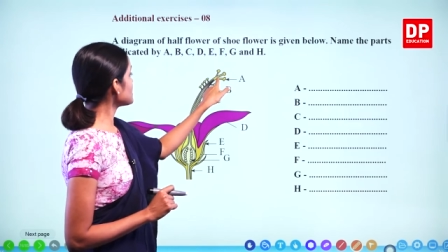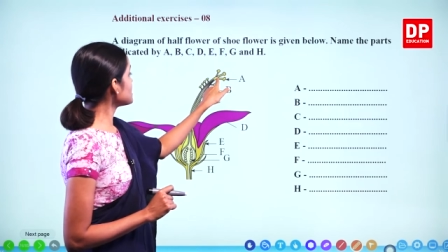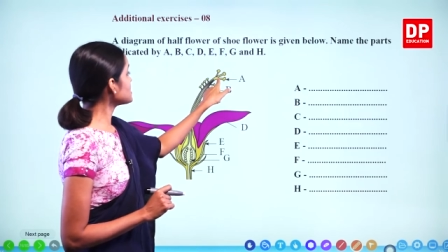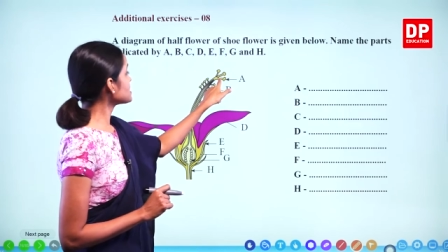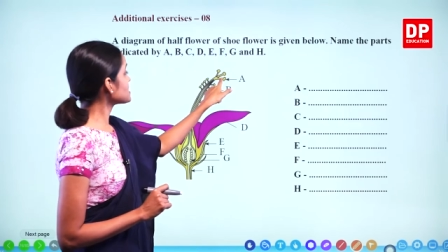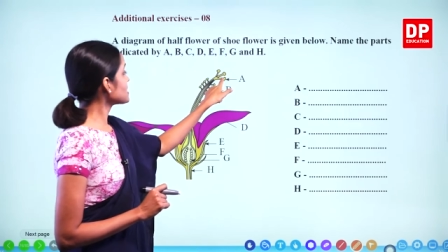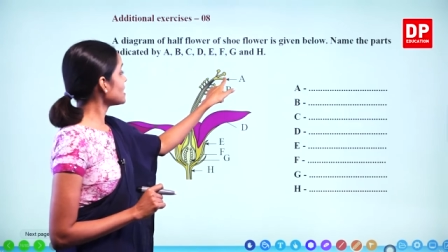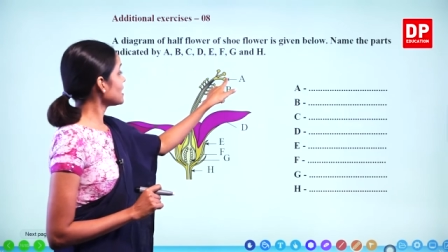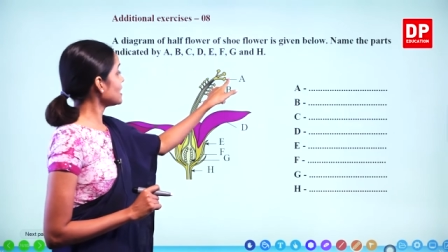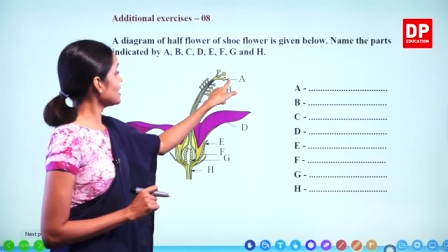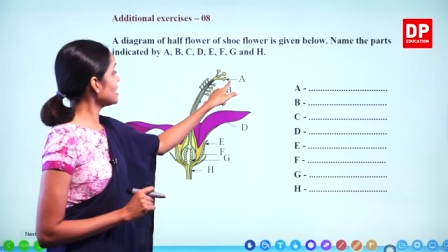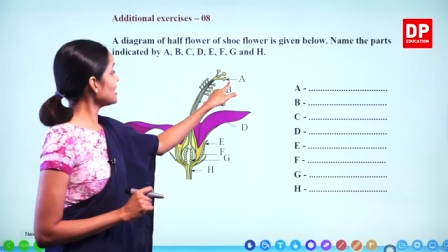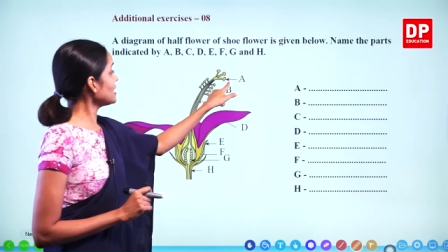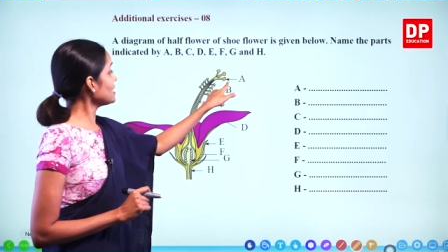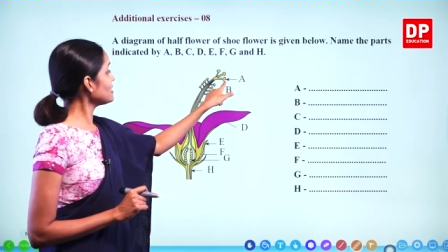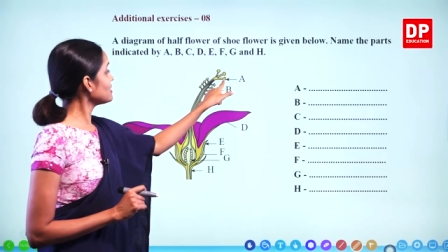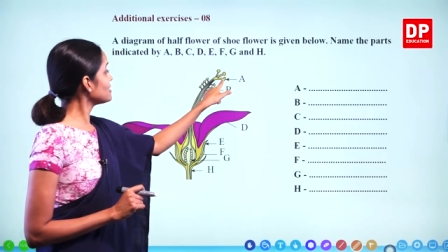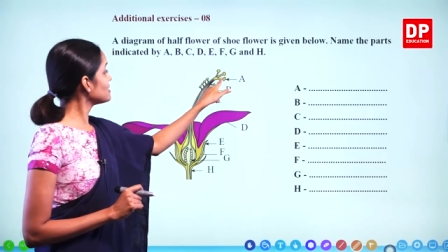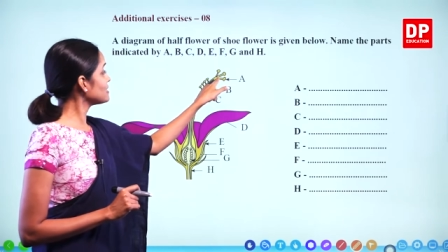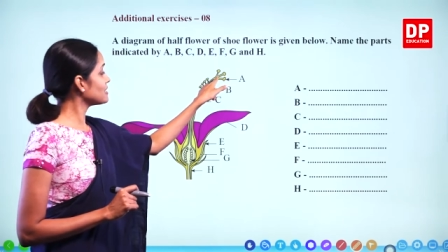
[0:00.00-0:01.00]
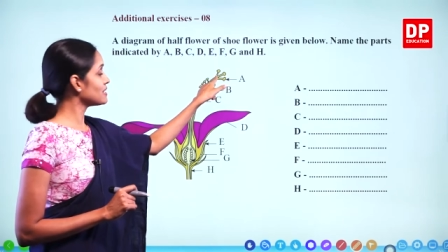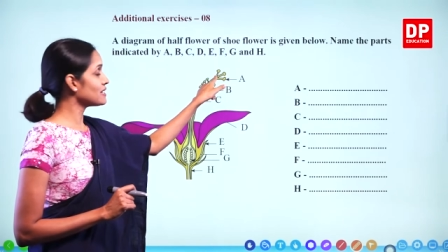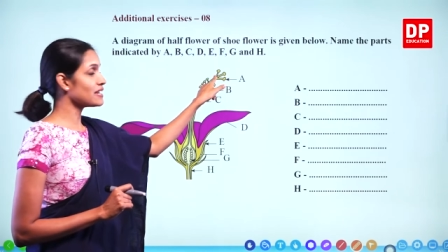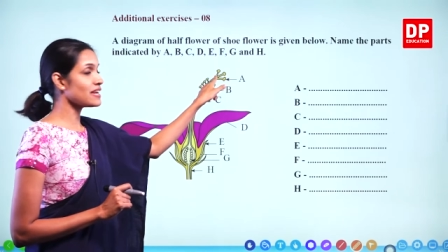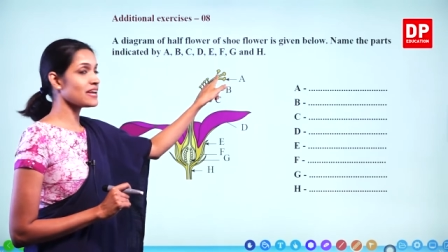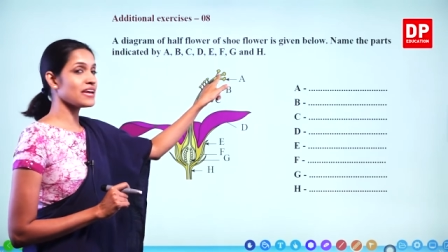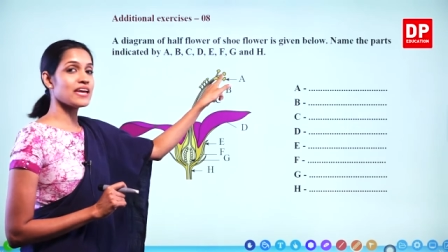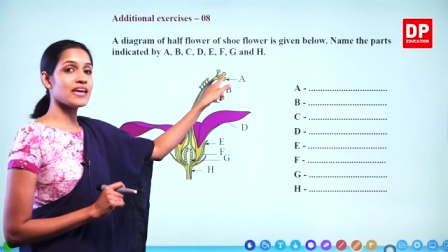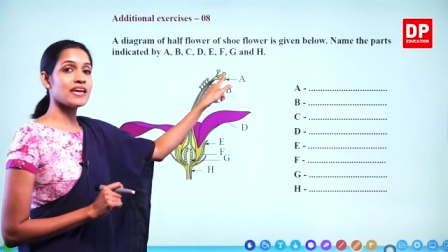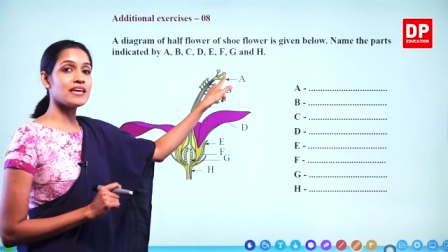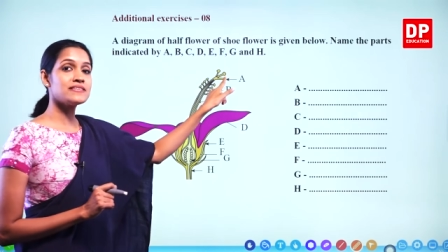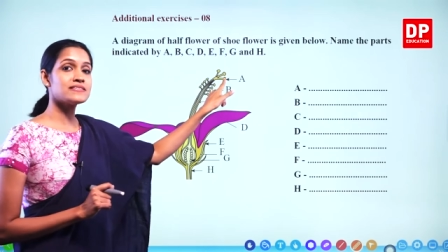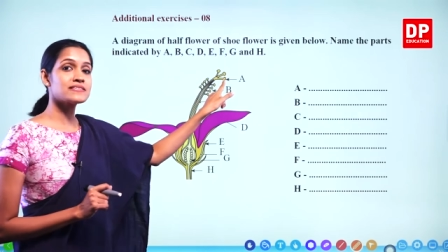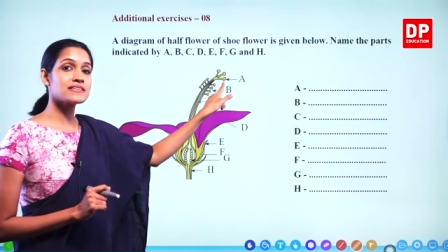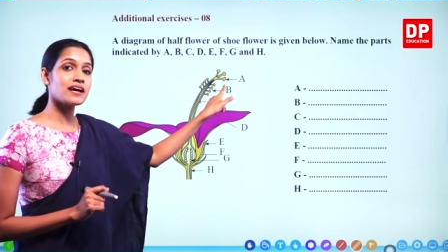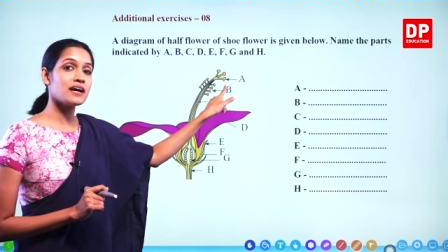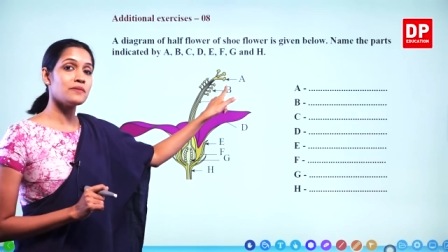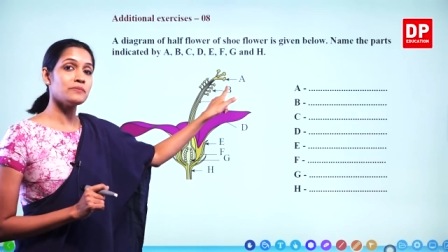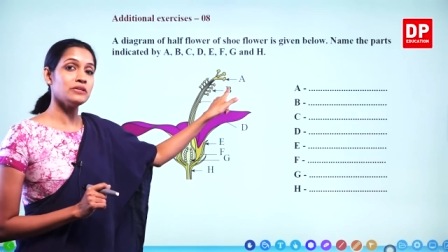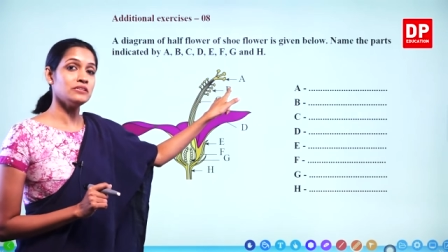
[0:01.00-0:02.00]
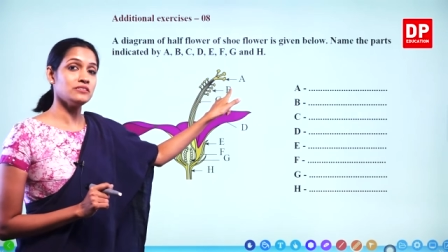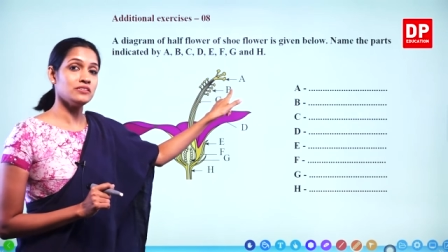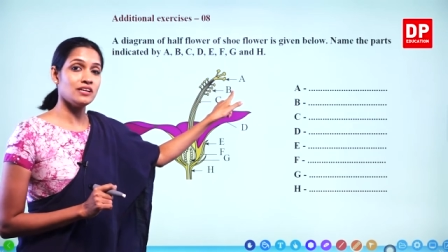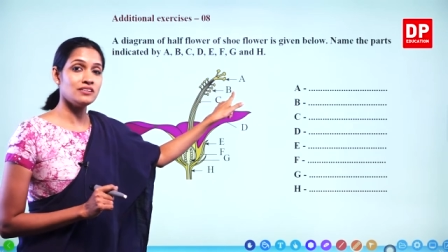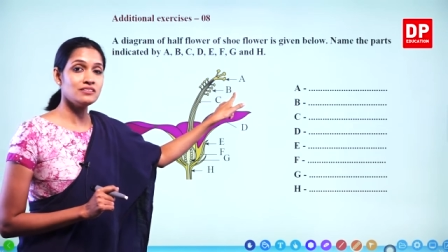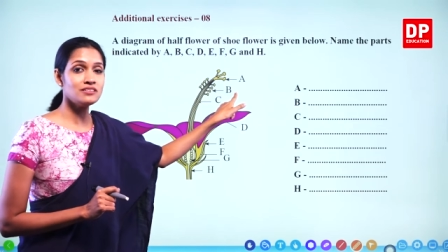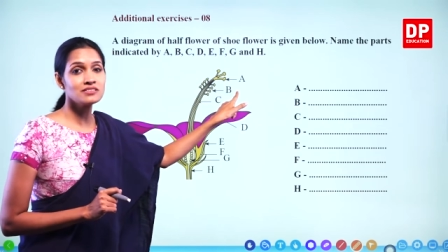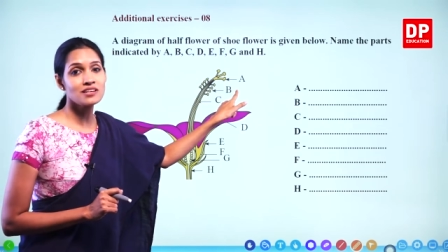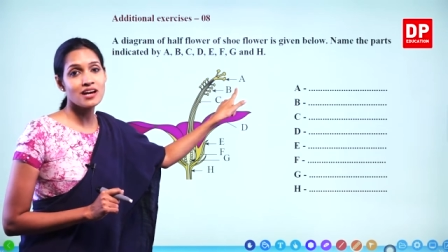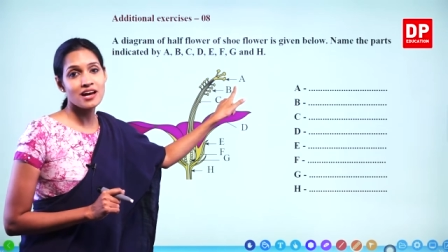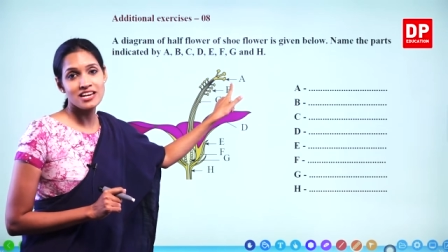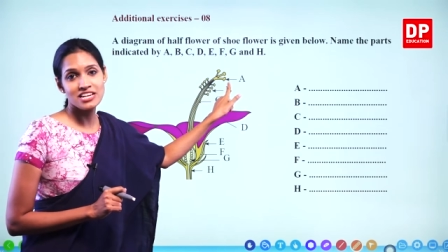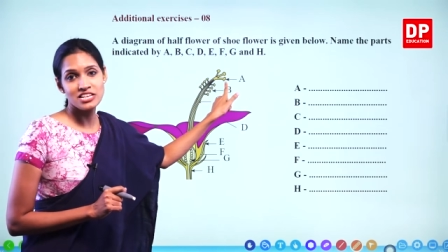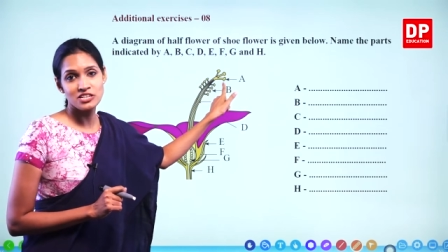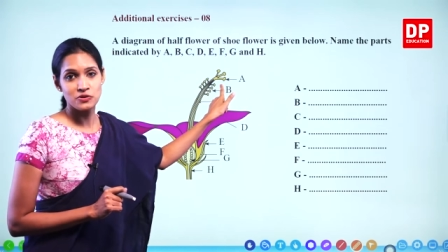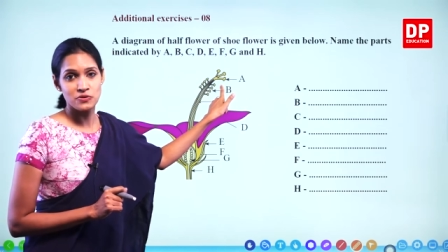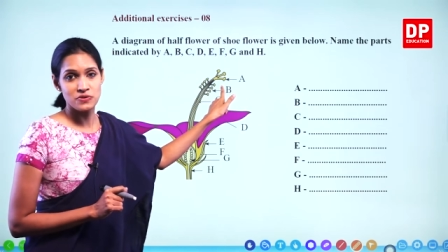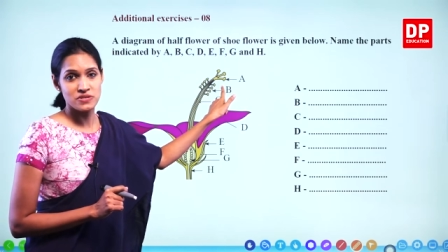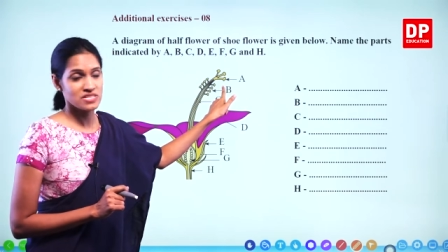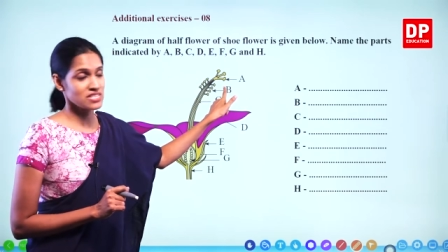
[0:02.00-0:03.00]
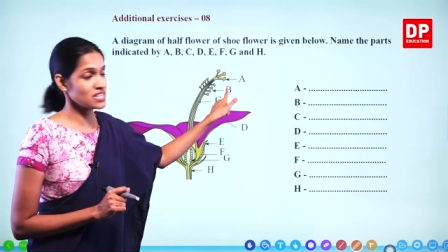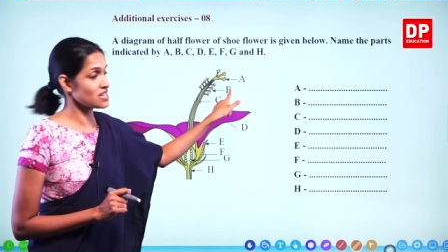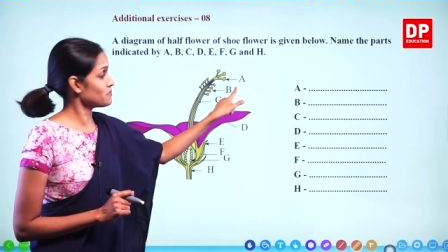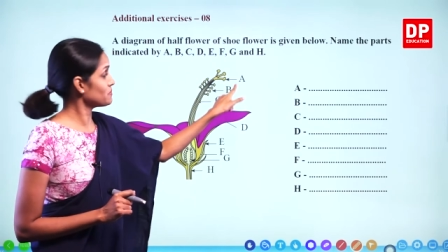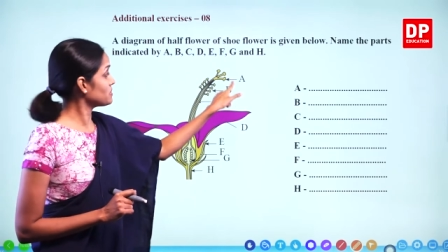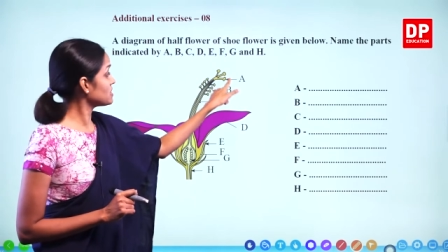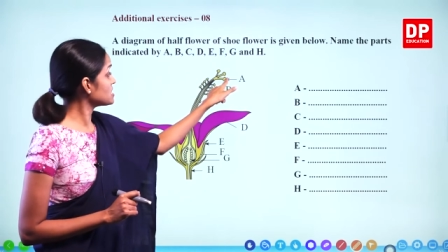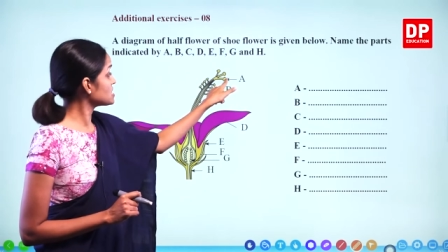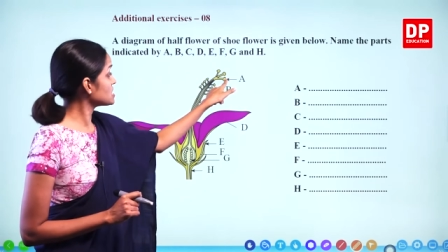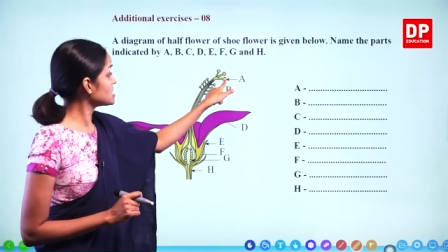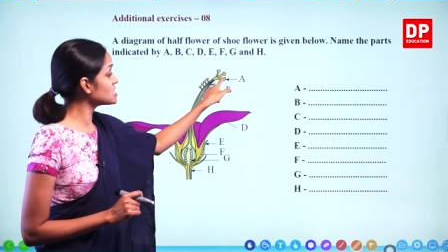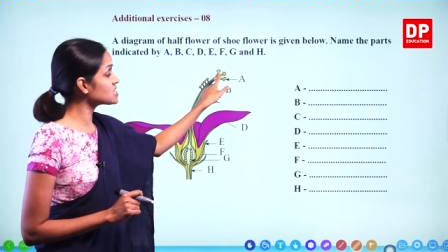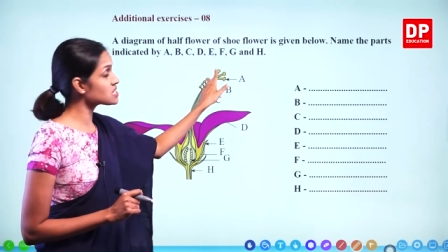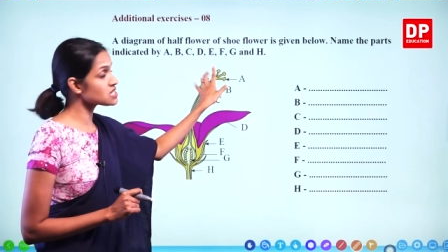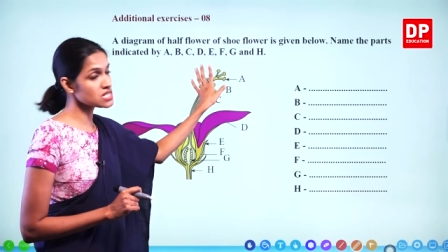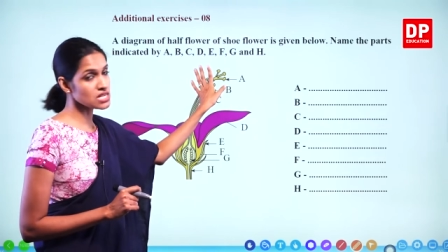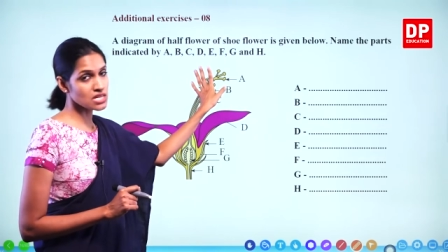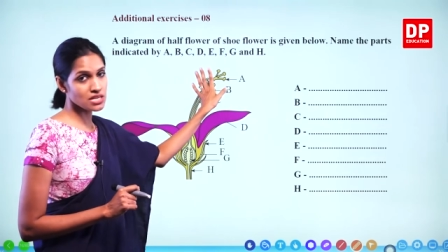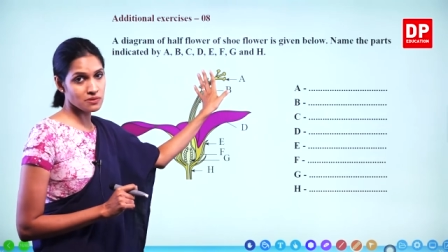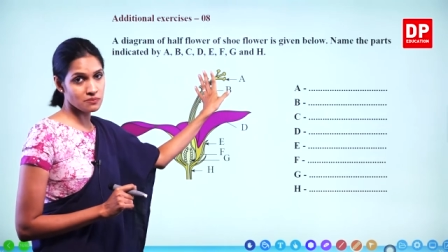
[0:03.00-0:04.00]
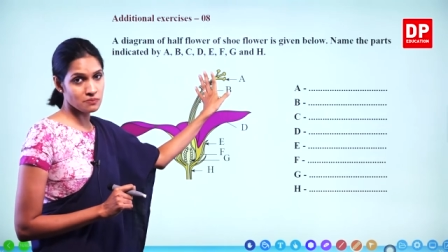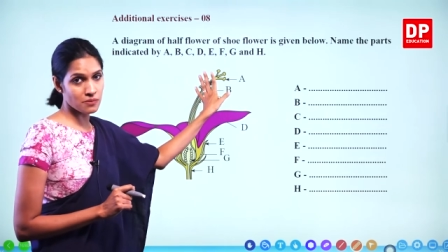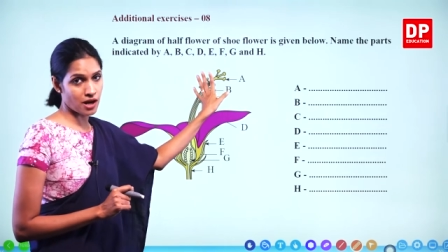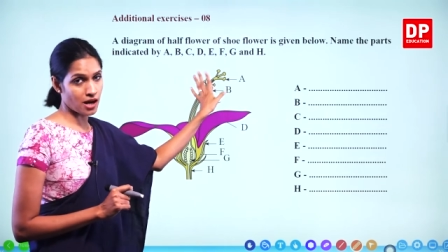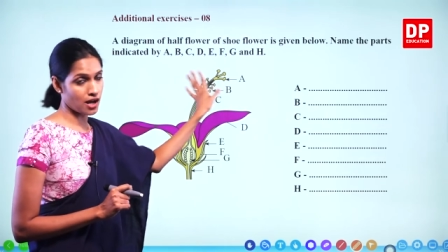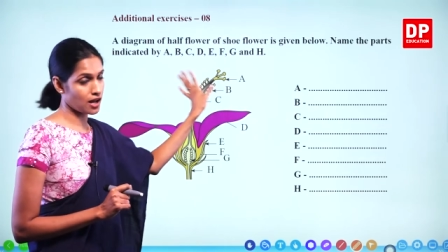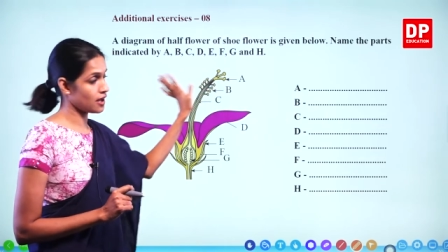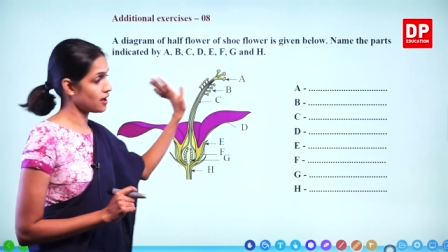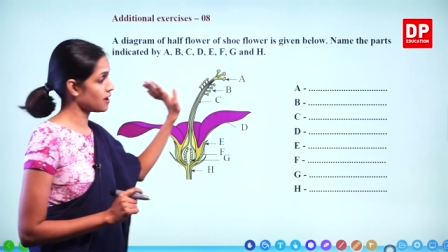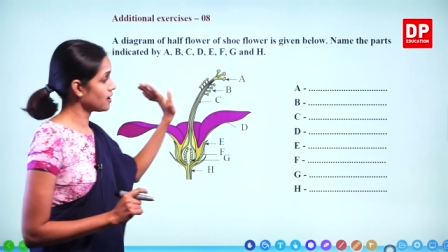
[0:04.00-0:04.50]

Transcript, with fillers: is A? A is coming under gynoecium. This is stigma.